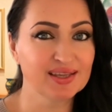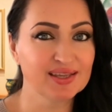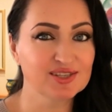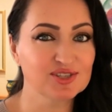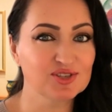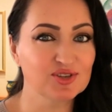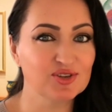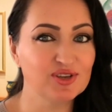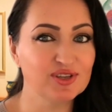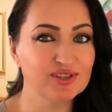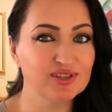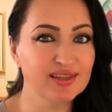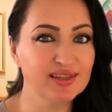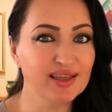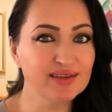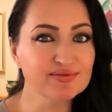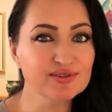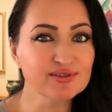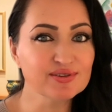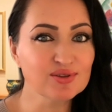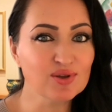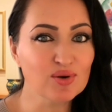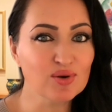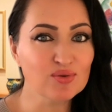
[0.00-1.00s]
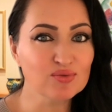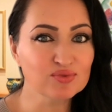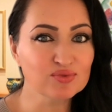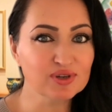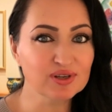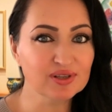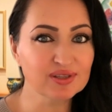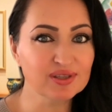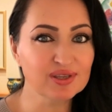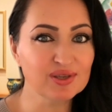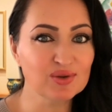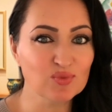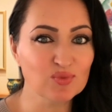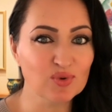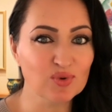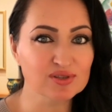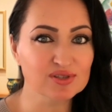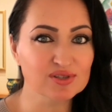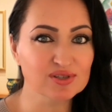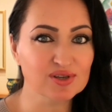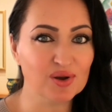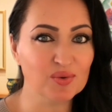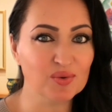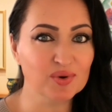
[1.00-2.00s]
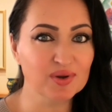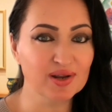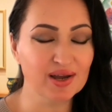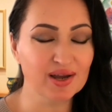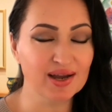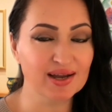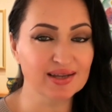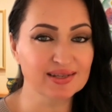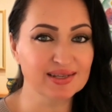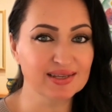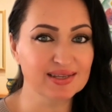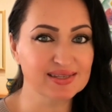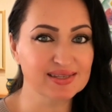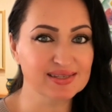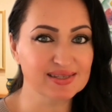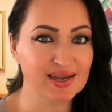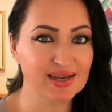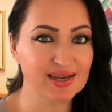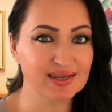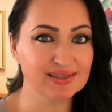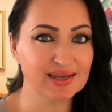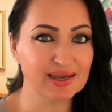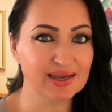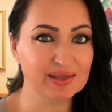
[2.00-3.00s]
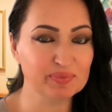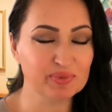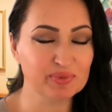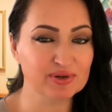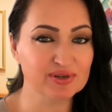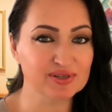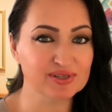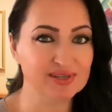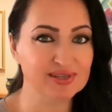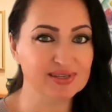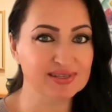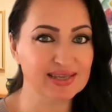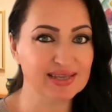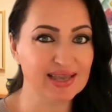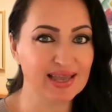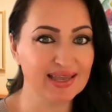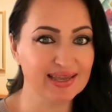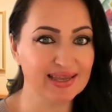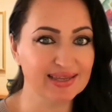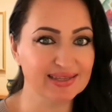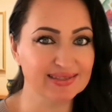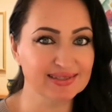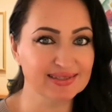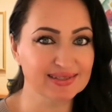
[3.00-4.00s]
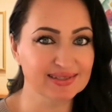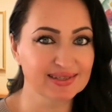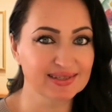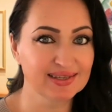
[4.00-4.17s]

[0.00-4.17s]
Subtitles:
So you never know really what's going on inside that person's head.